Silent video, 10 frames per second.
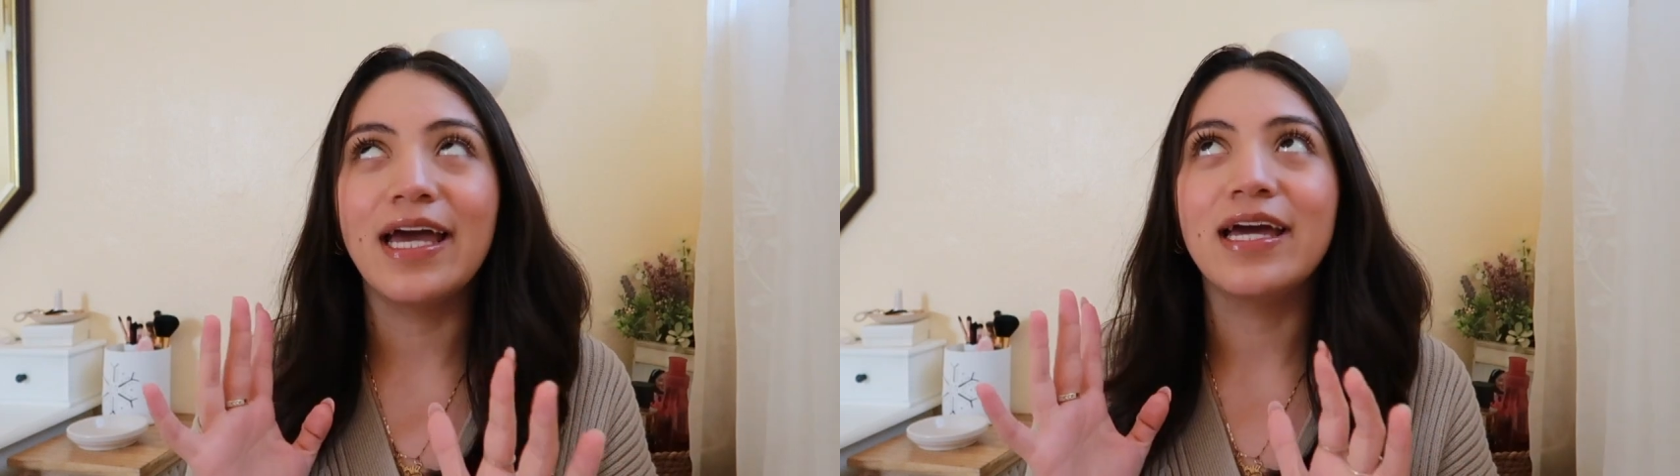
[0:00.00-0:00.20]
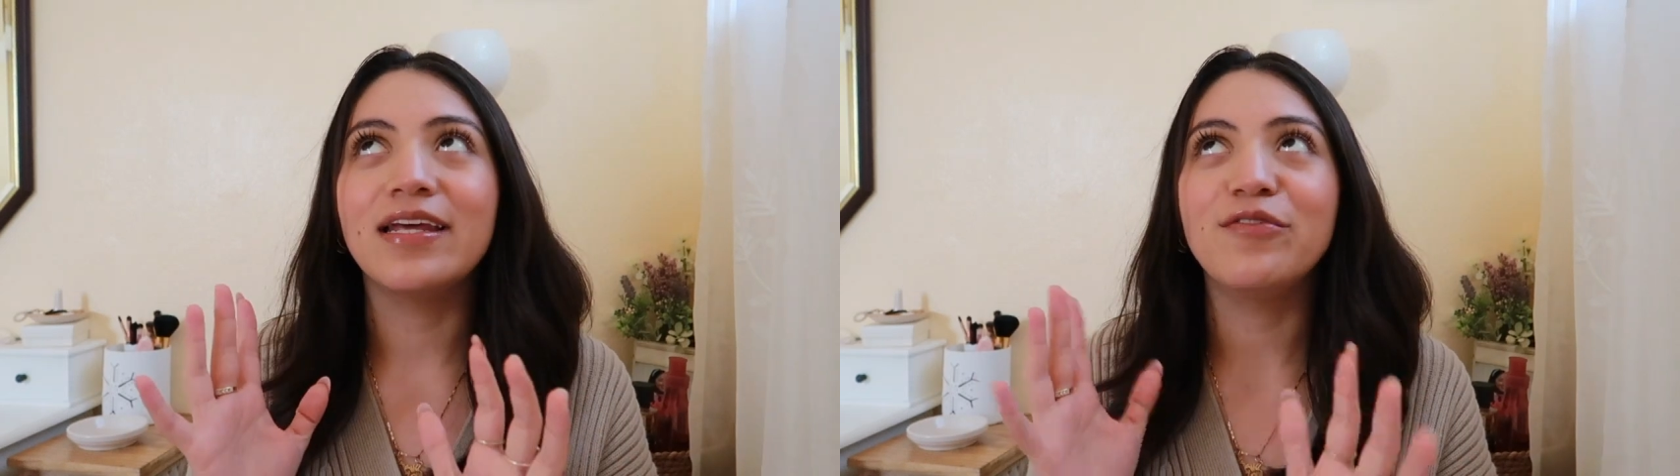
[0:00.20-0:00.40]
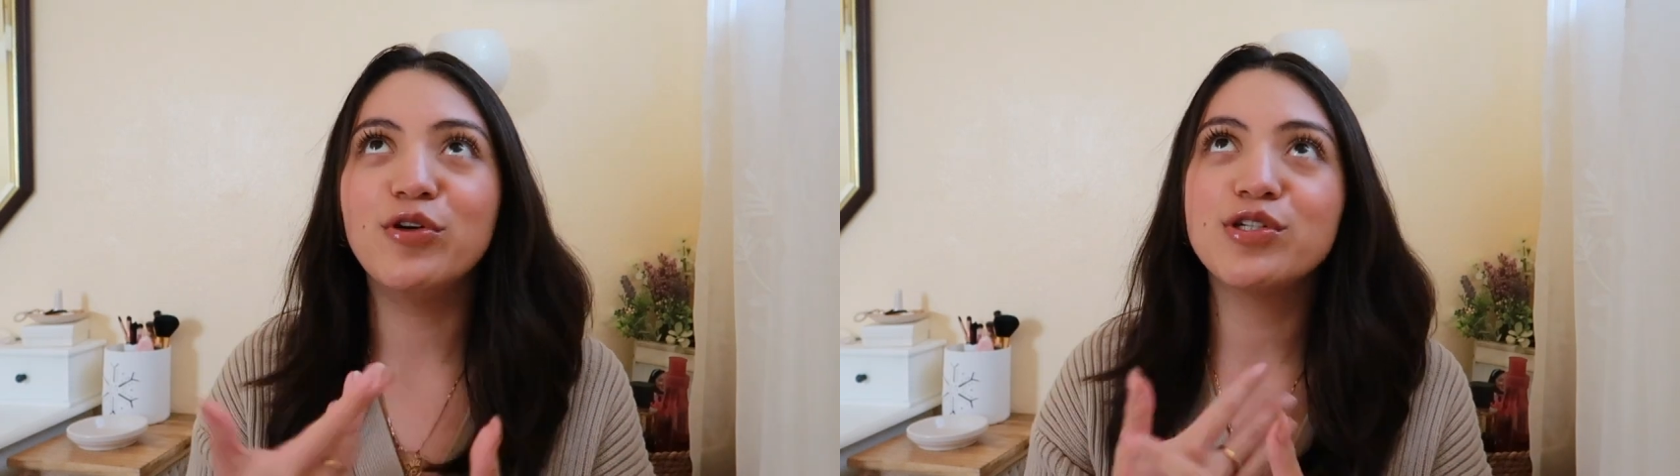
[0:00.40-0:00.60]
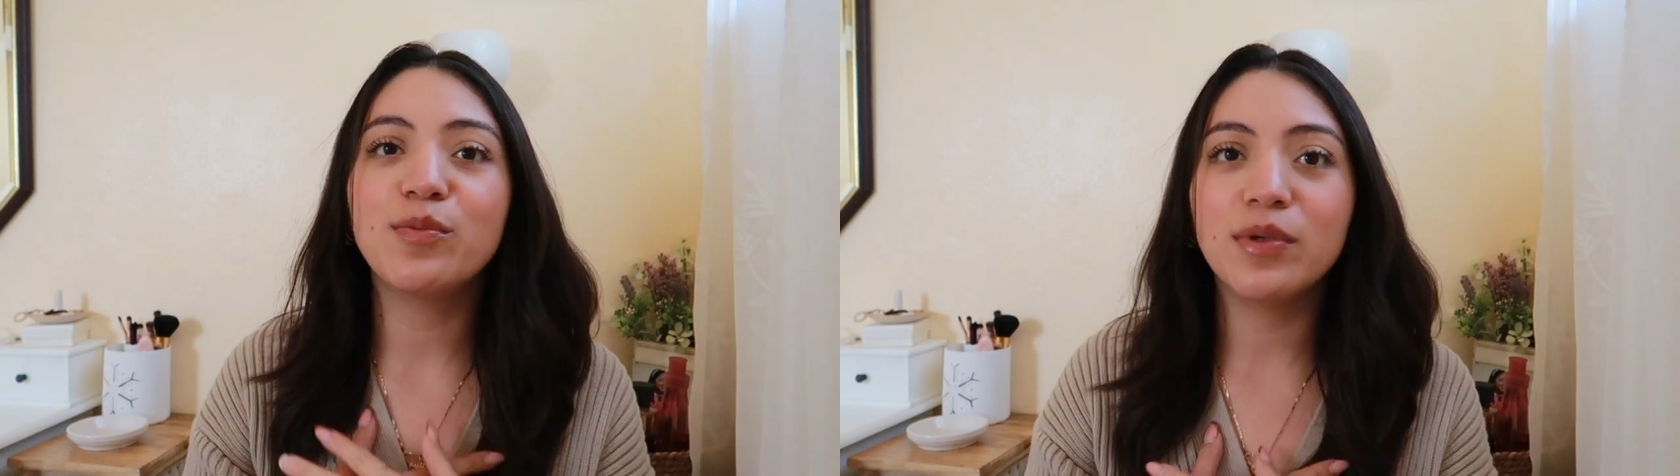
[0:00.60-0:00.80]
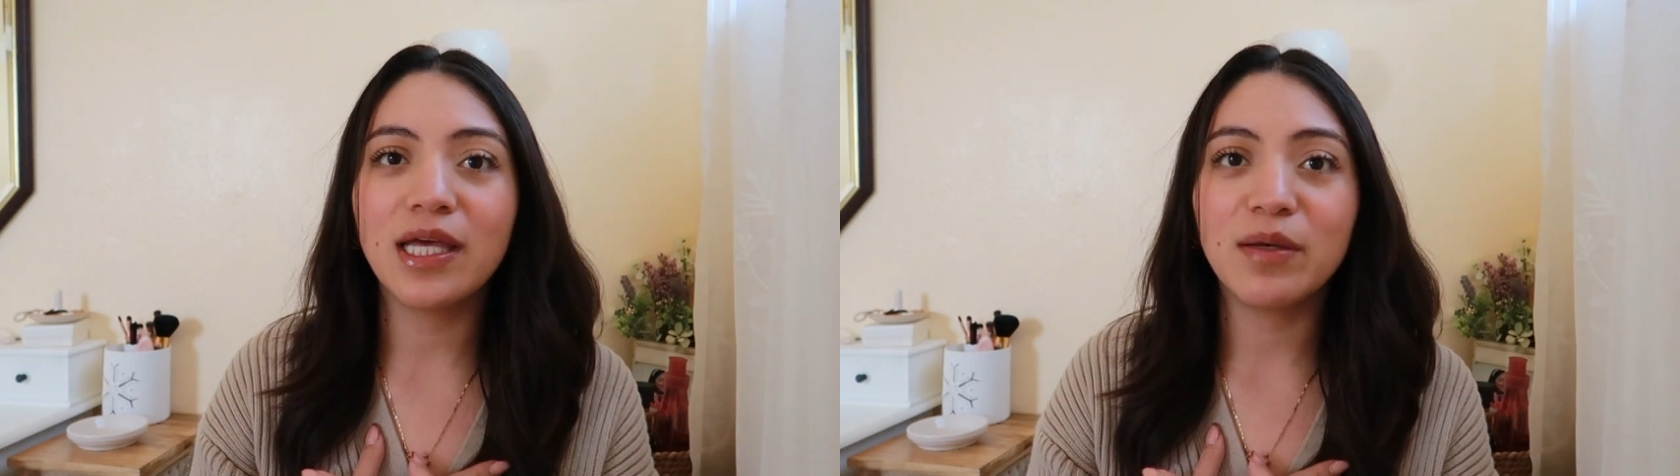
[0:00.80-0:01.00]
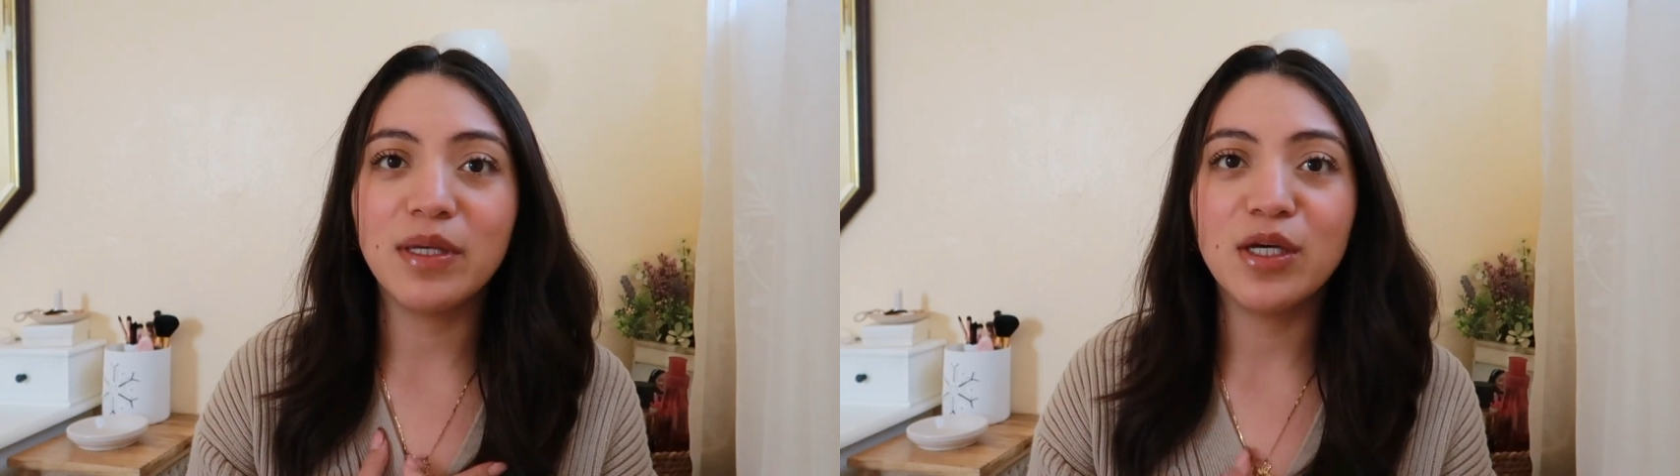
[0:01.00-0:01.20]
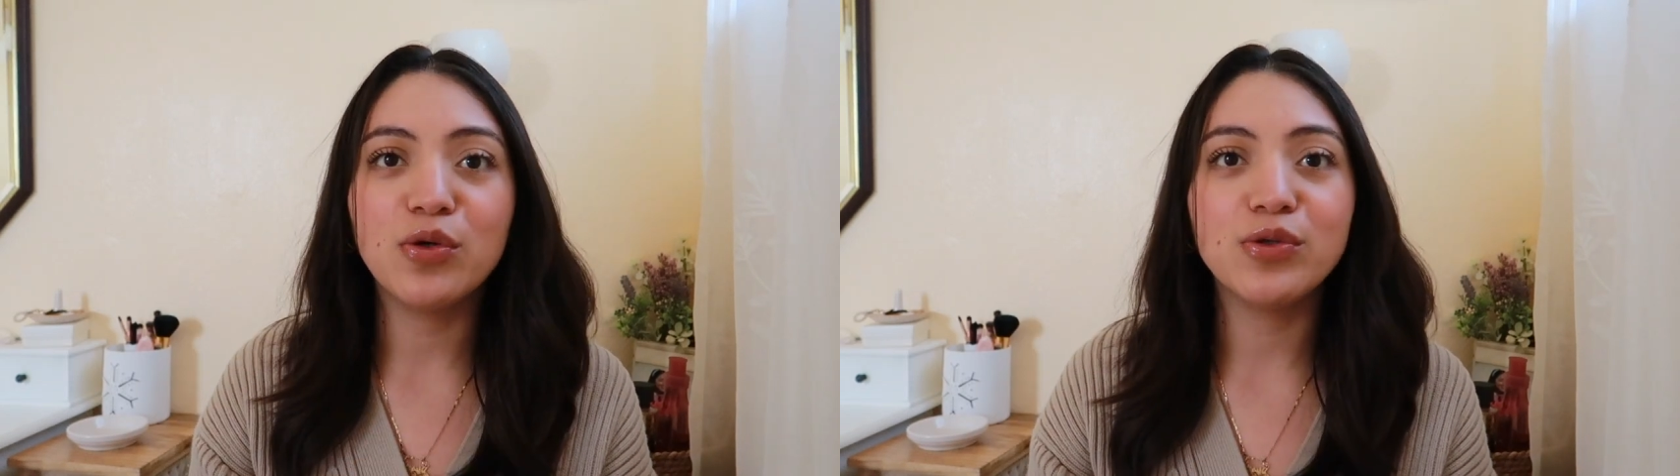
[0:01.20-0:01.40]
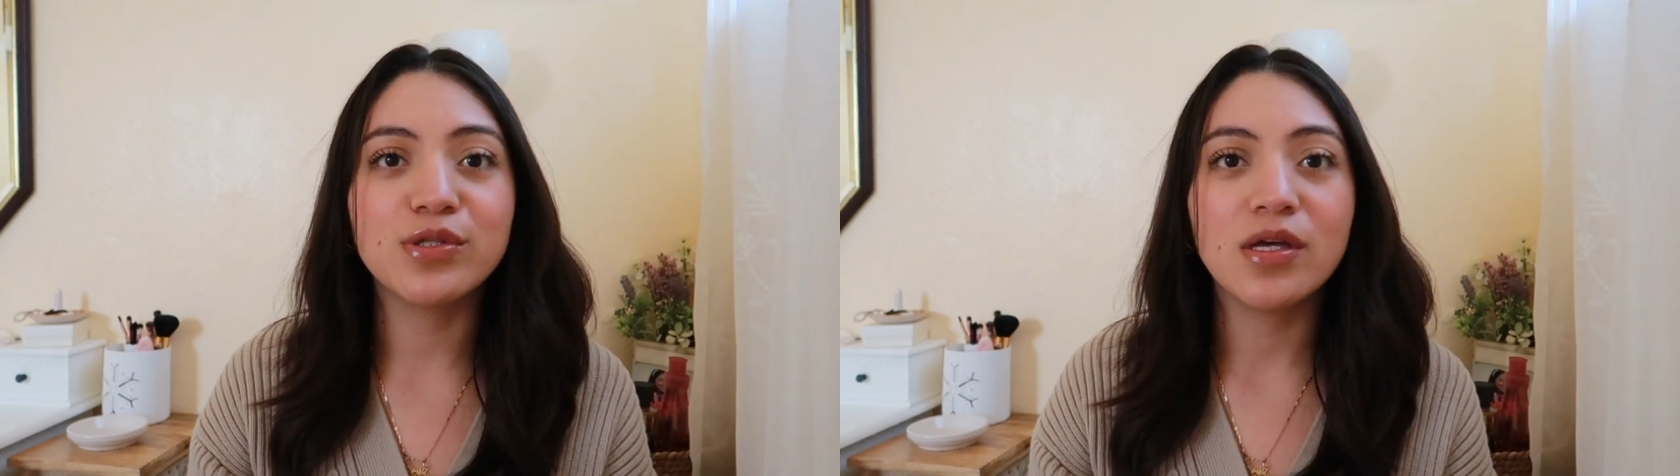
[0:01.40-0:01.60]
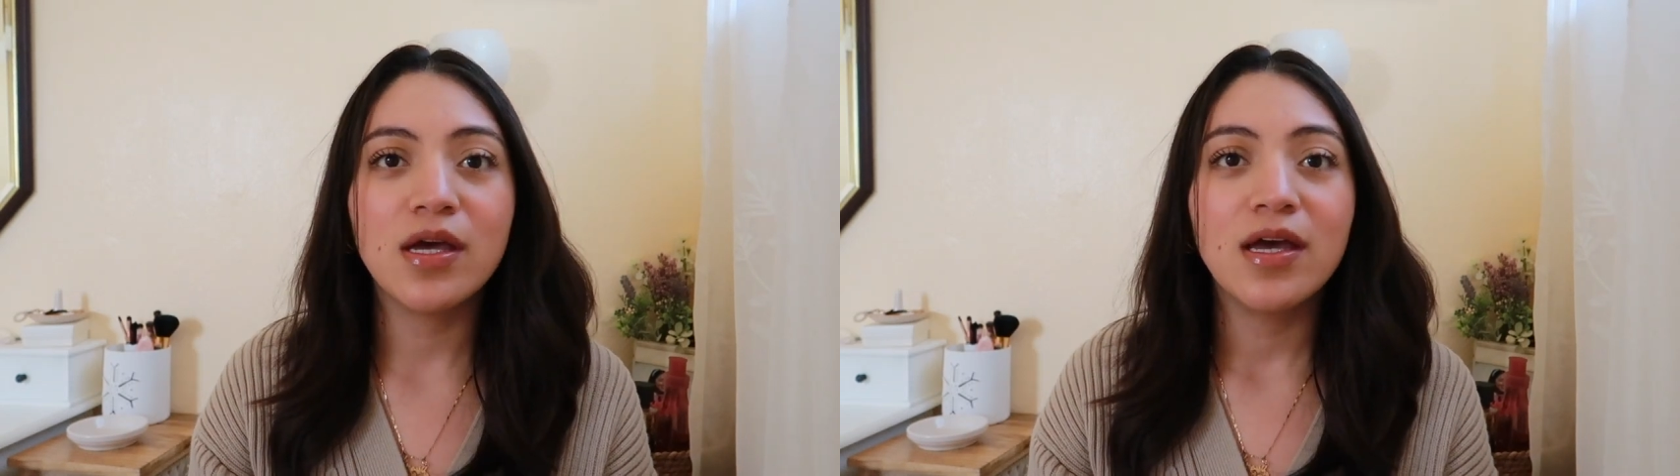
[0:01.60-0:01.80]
And if you're someone like me who's